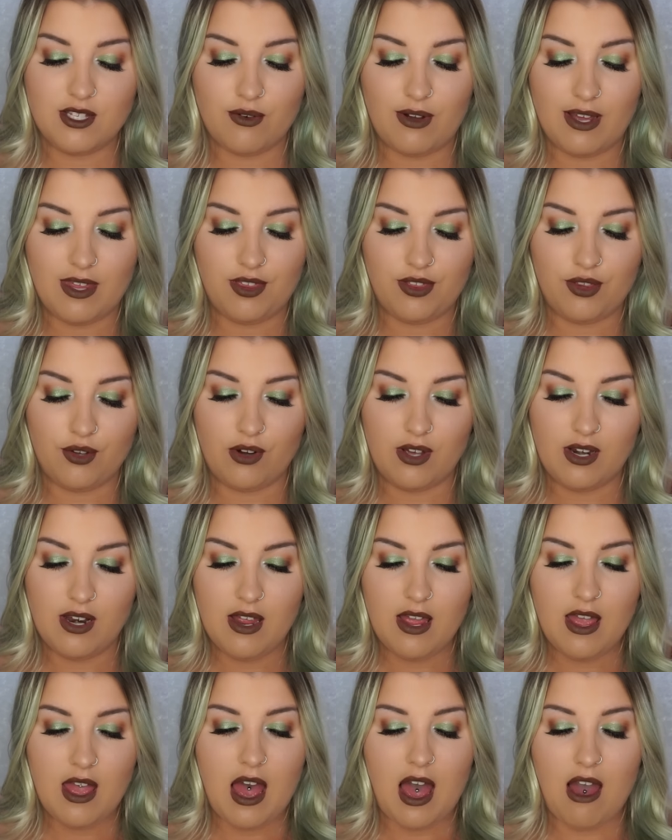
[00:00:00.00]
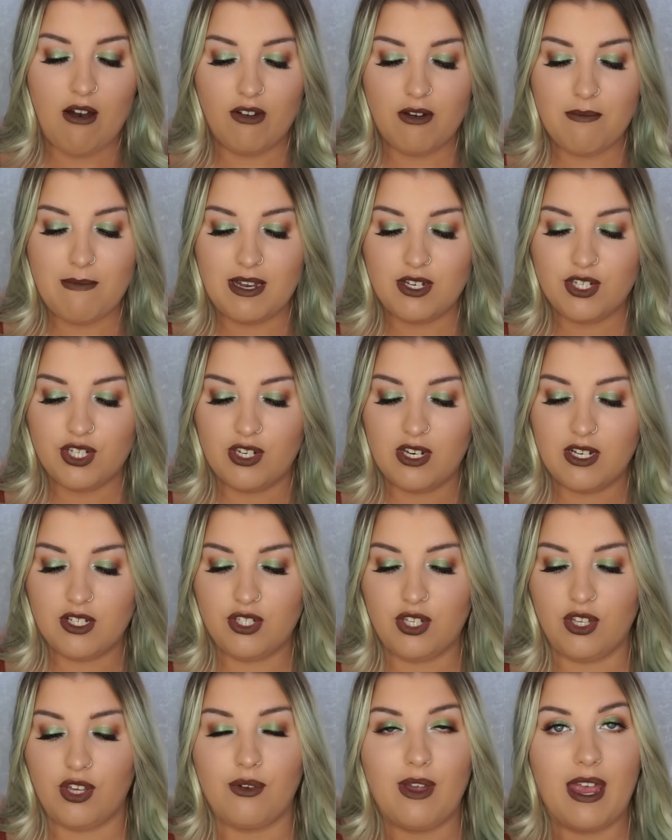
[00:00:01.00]
so I thought I would mention
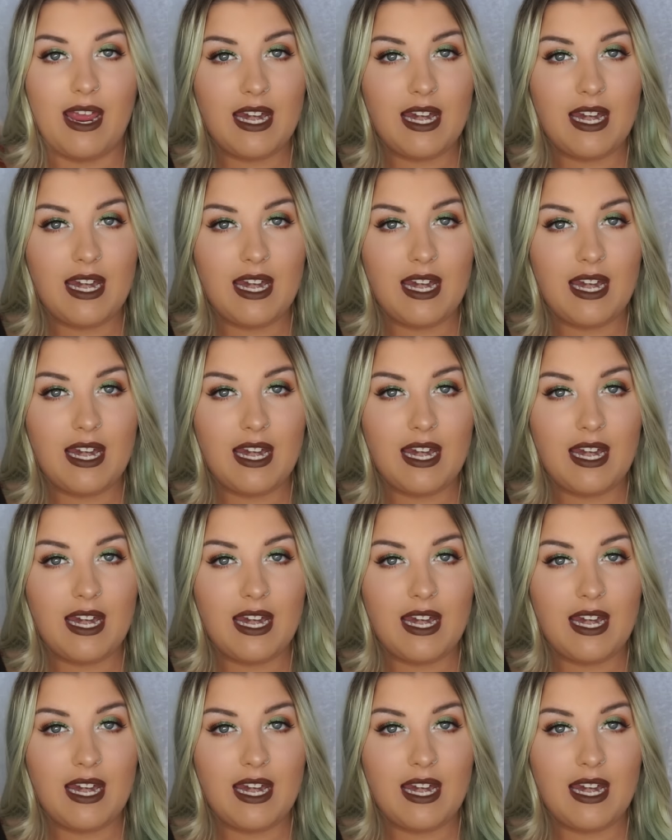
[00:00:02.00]
it to you